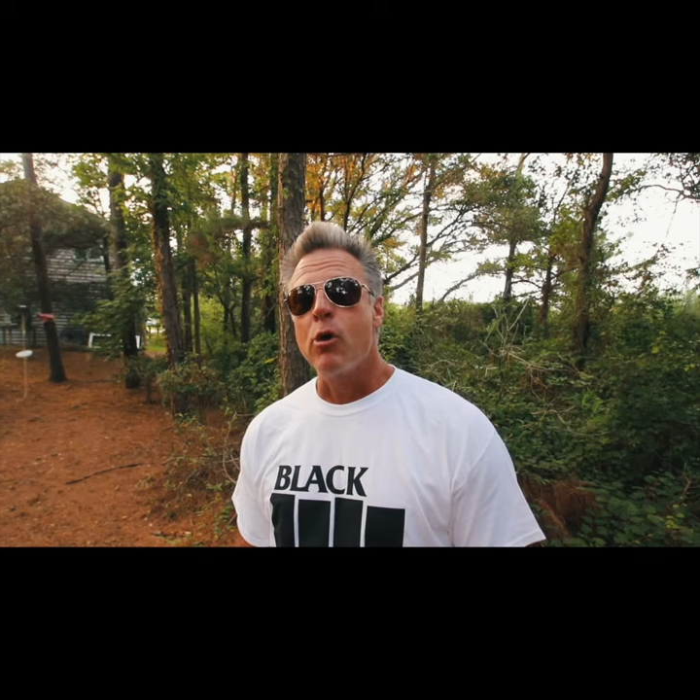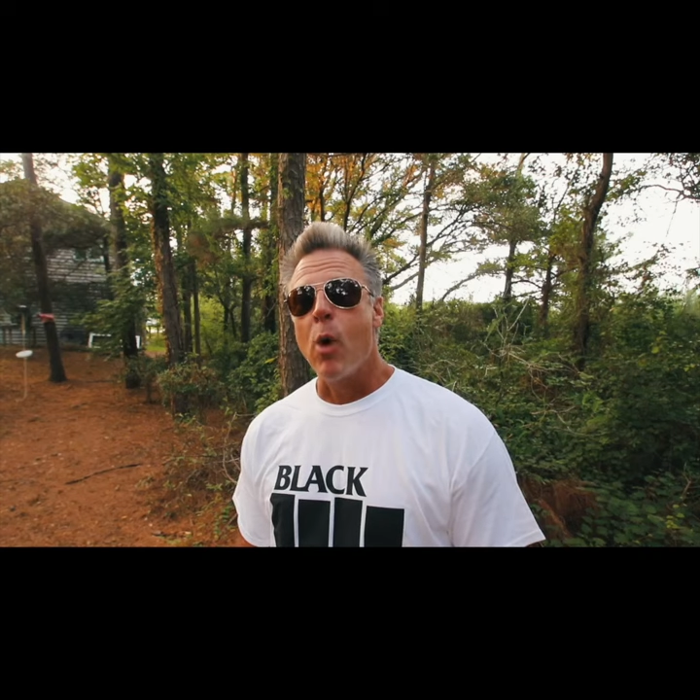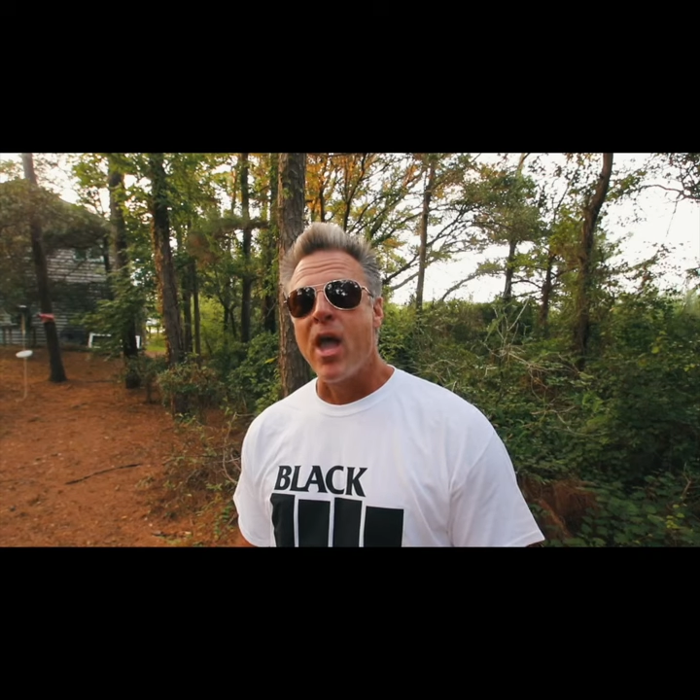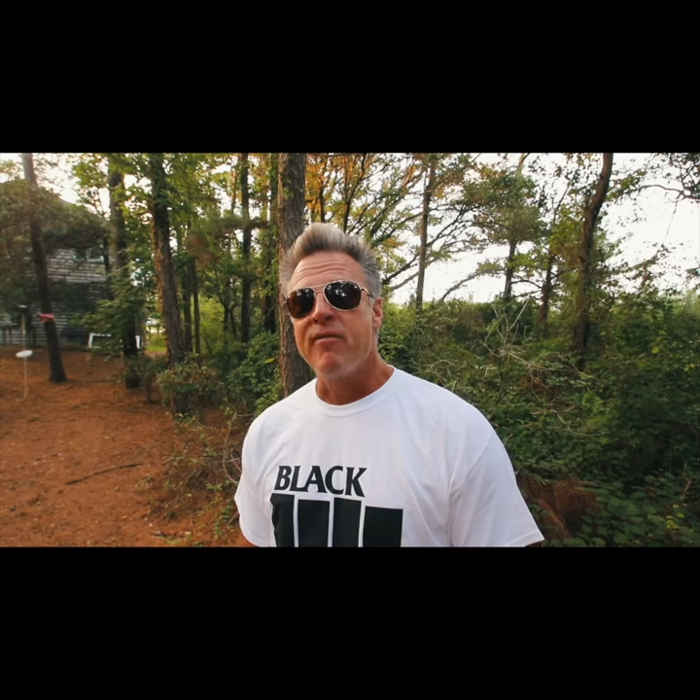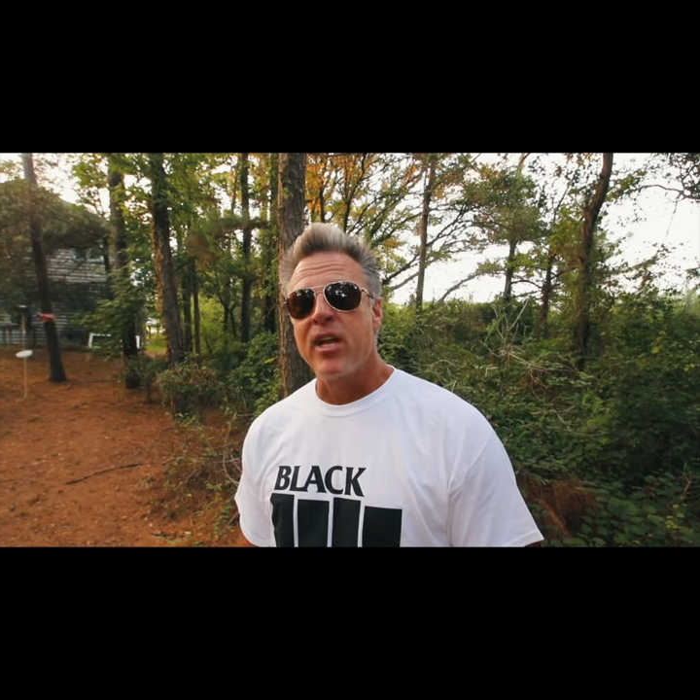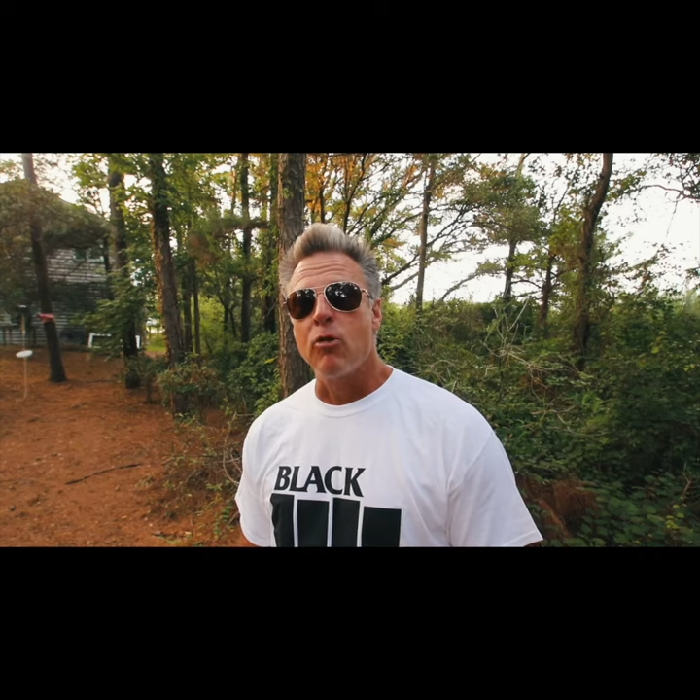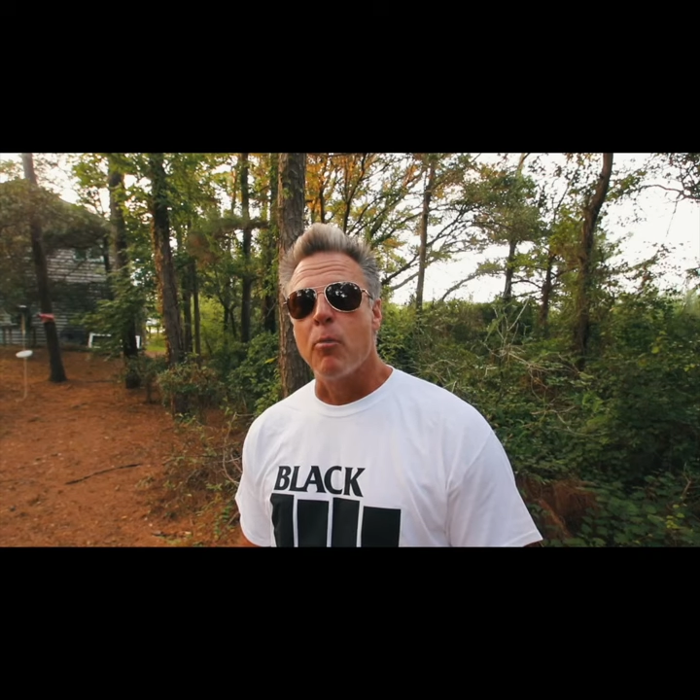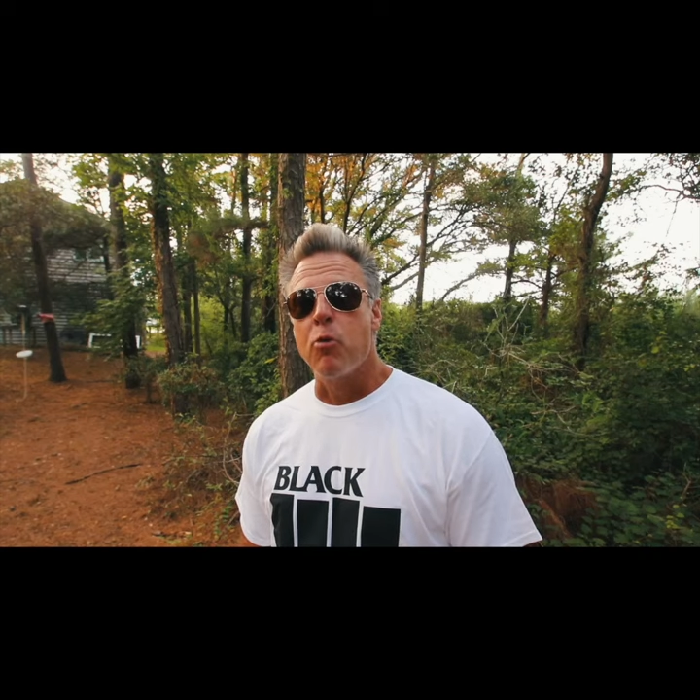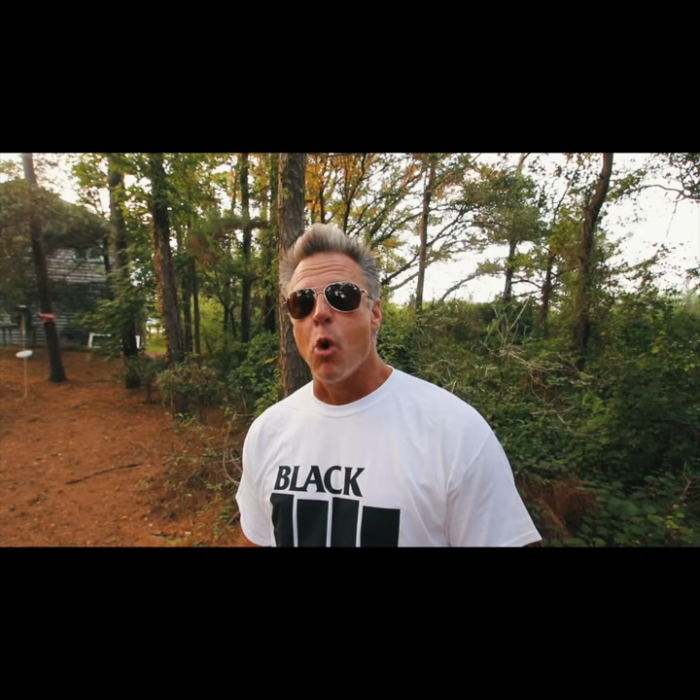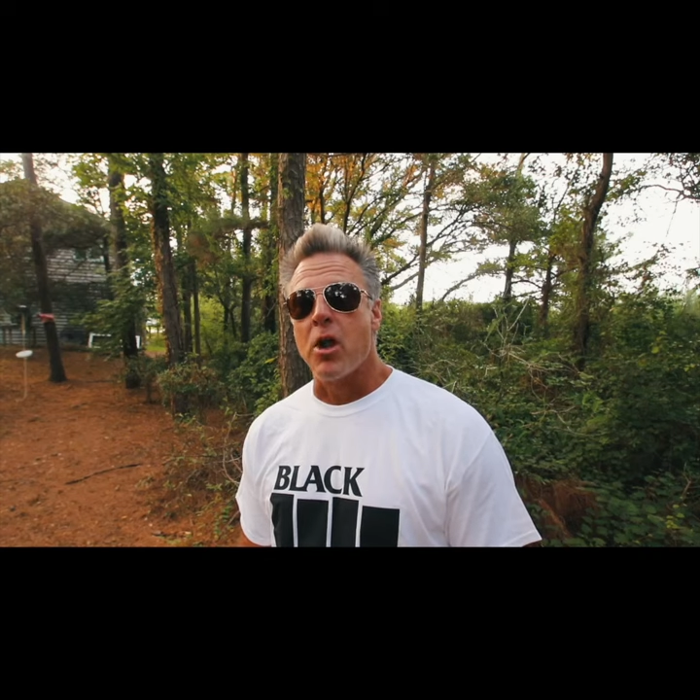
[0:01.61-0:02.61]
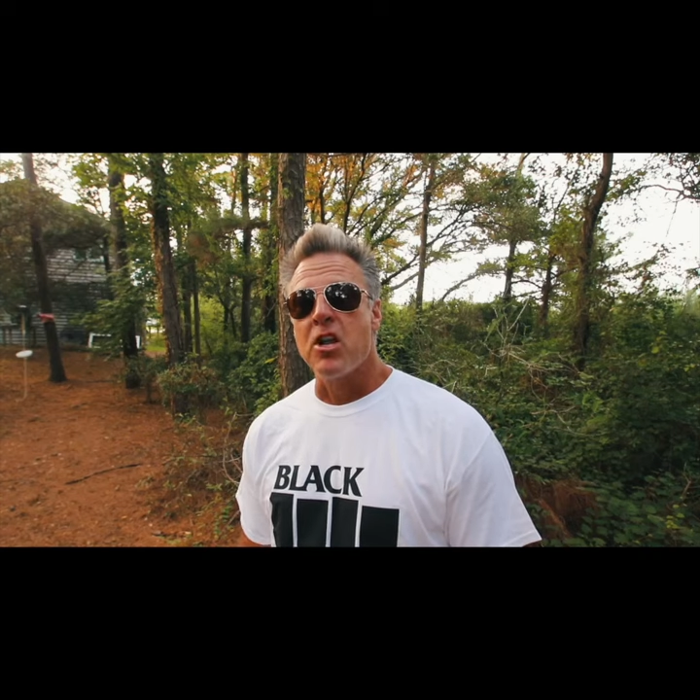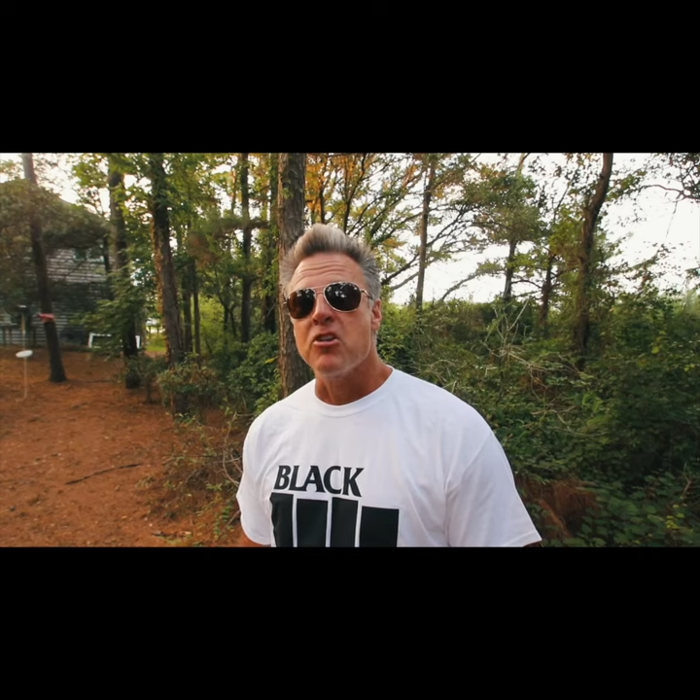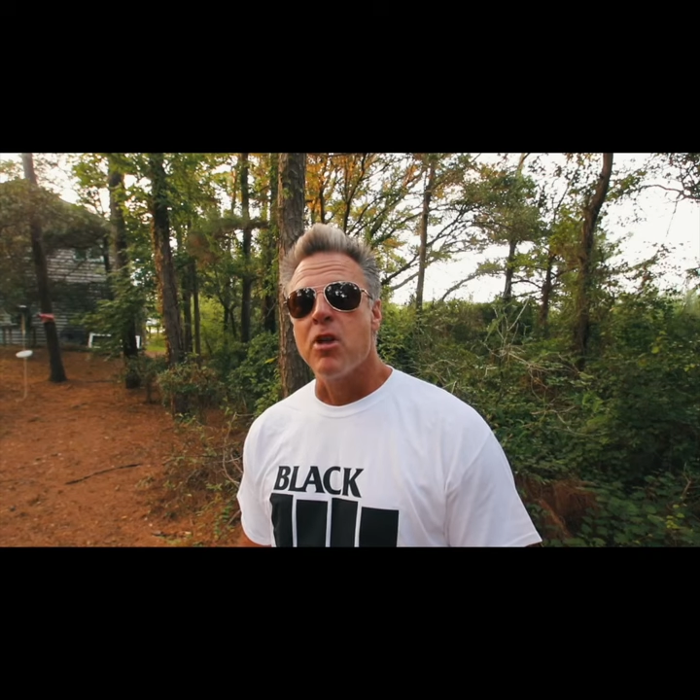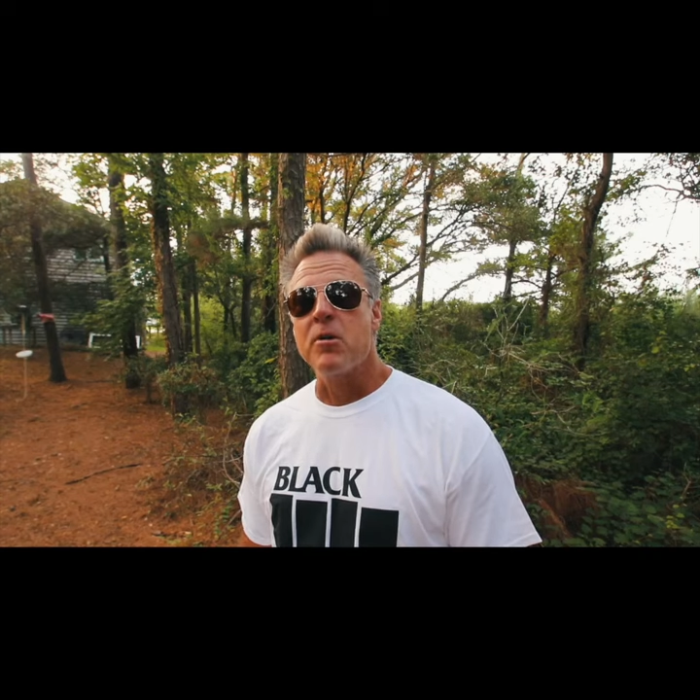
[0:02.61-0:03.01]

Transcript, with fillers: DOA video report